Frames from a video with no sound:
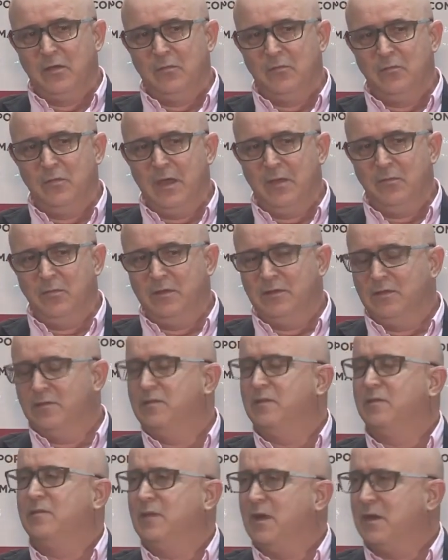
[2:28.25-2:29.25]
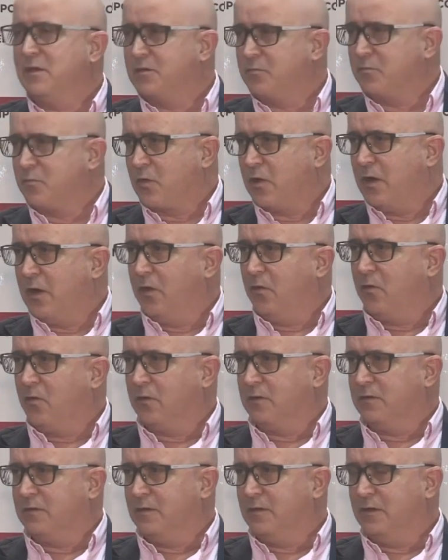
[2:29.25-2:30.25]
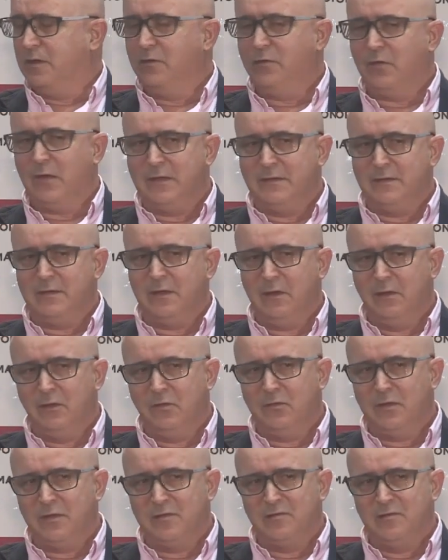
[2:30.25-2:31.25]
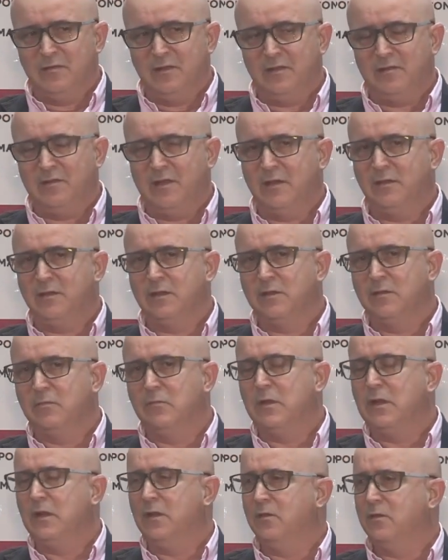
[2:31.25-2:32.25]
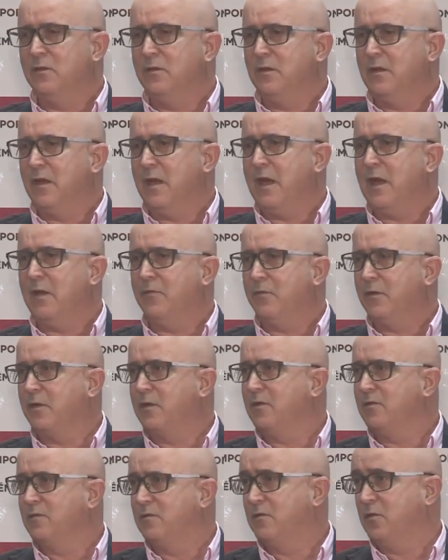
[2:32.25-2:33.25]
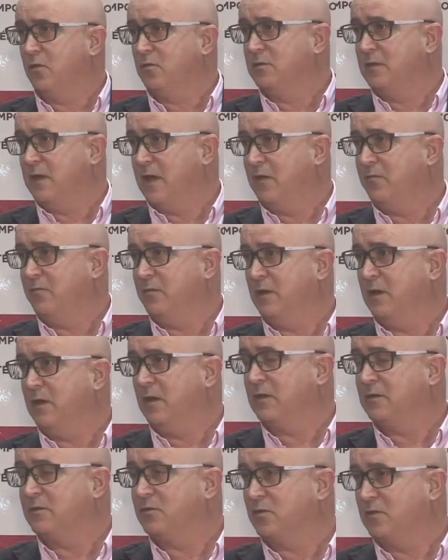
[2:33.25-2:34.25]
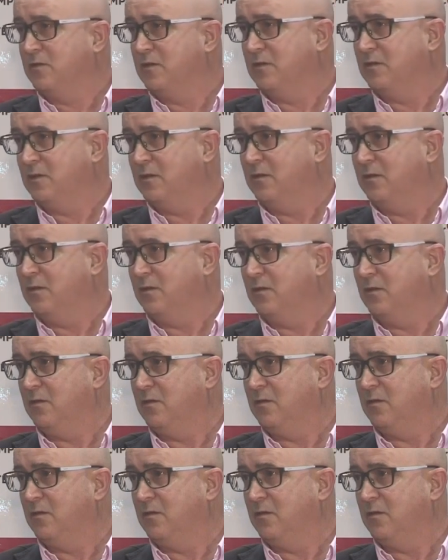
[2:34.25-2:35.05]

maybe this is not a priority. If I tell you that 600 million Africans don't have an electricity,